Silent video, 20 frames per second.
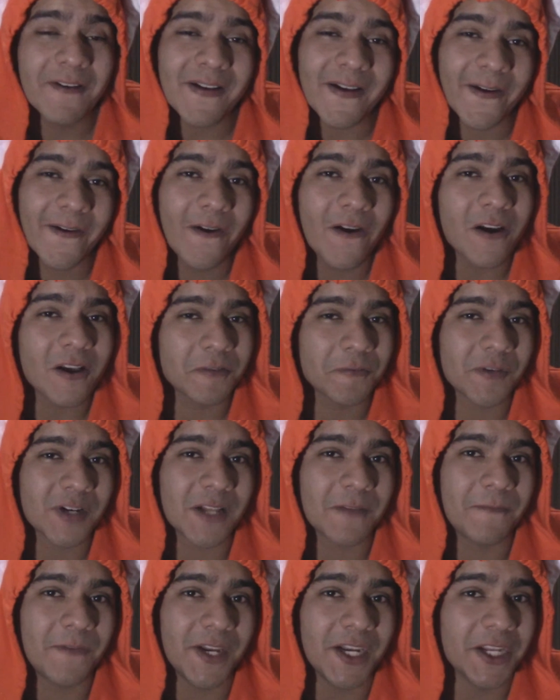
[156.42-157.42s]
got a haircut for
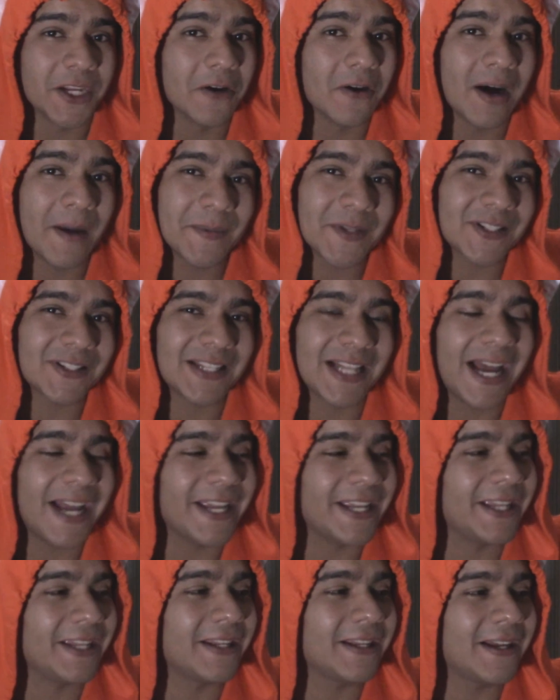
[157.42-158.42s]
that video, I'm not
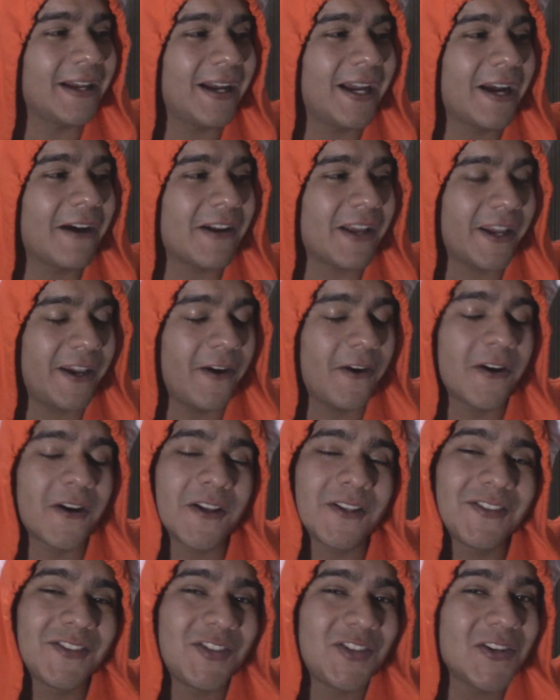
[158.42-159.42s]
lying. I got a
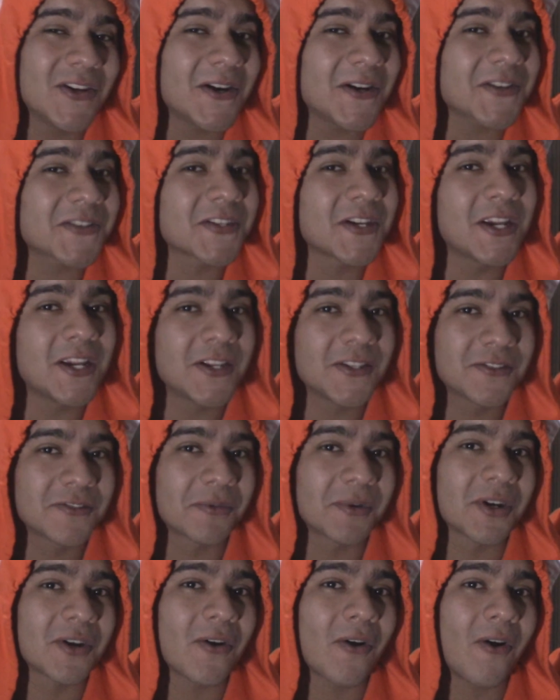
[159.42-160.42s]
haircut just to
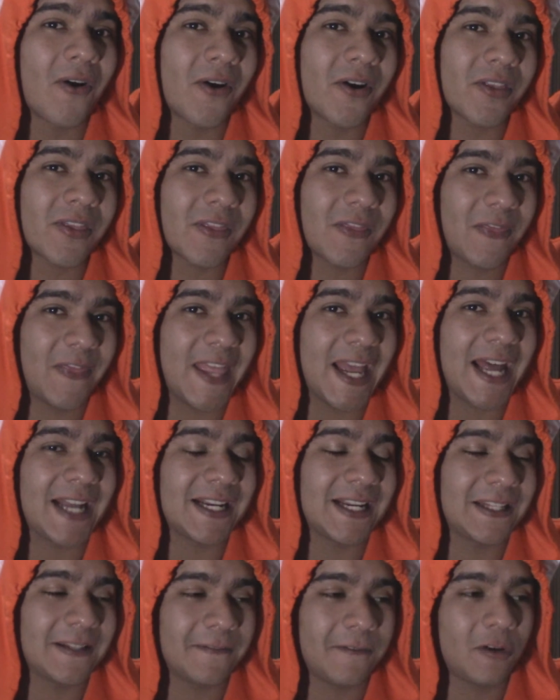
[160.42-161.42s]
record
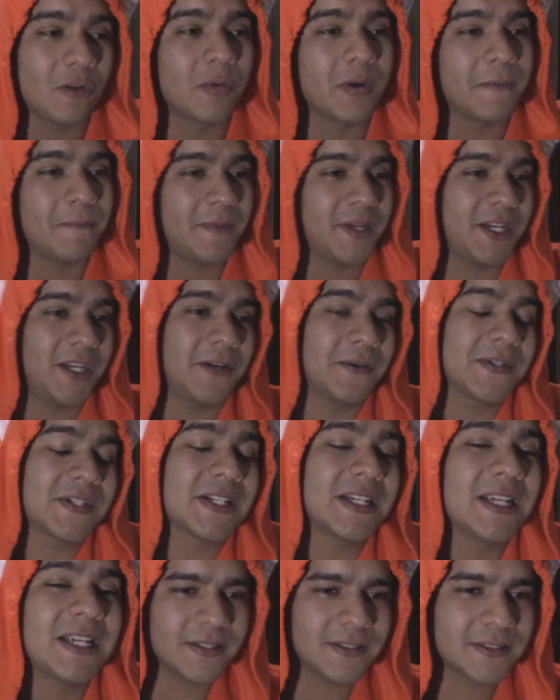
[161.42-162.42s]
that and the following videos.
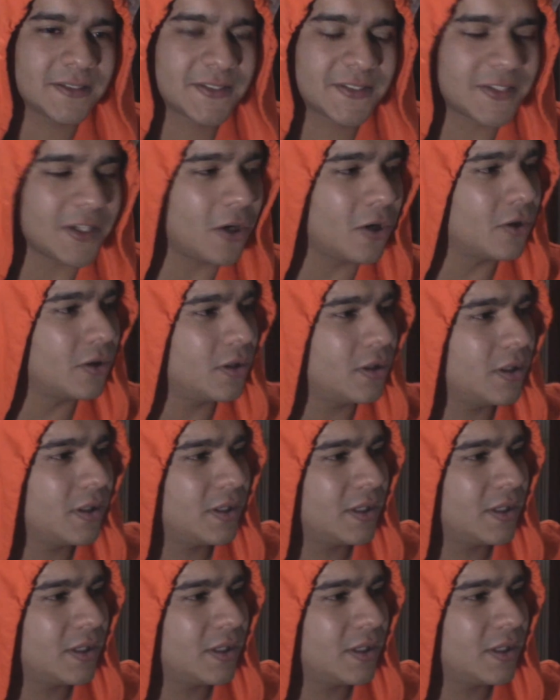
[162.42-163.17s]
So,